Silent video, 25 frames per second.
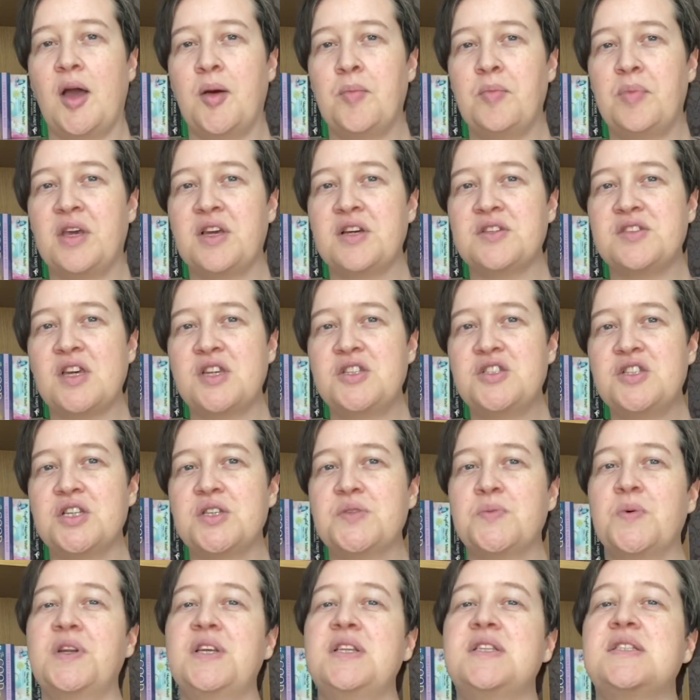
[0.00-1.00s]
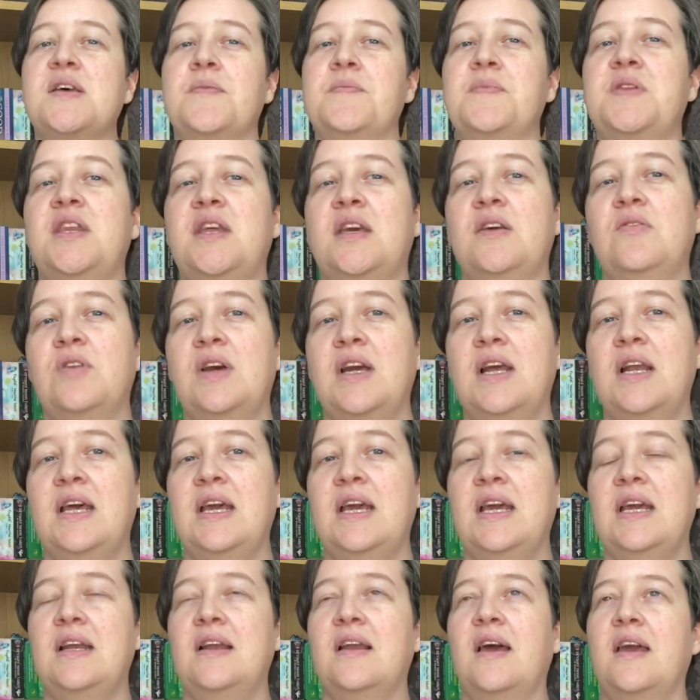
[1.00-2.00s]
because I just wanted something
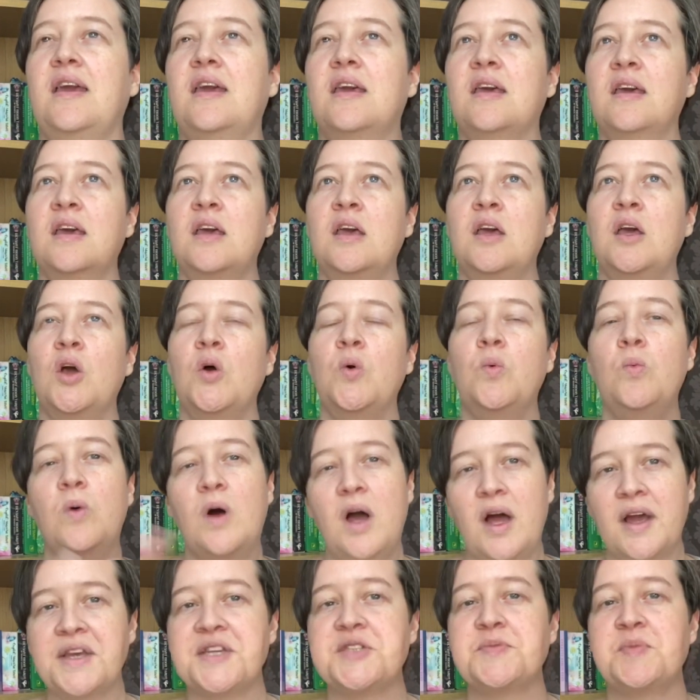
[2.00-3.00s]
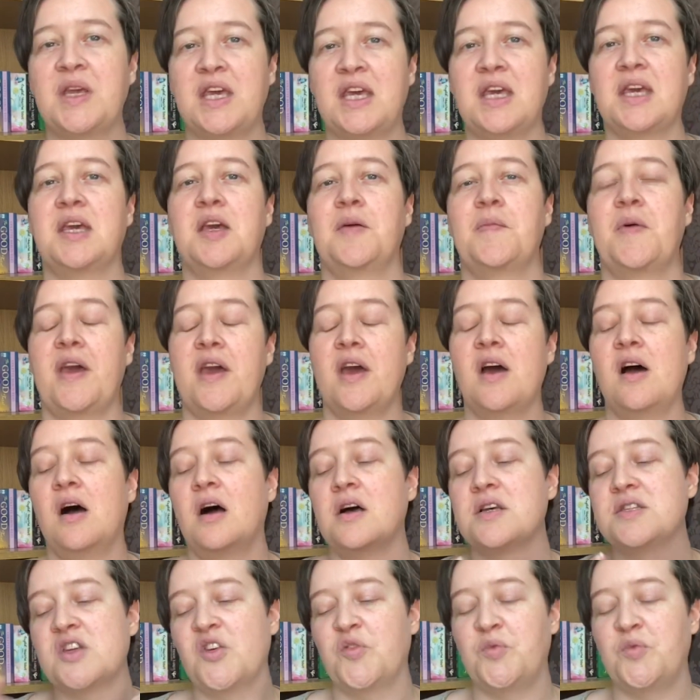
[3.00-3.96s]
really, like, work has been kicking my ass.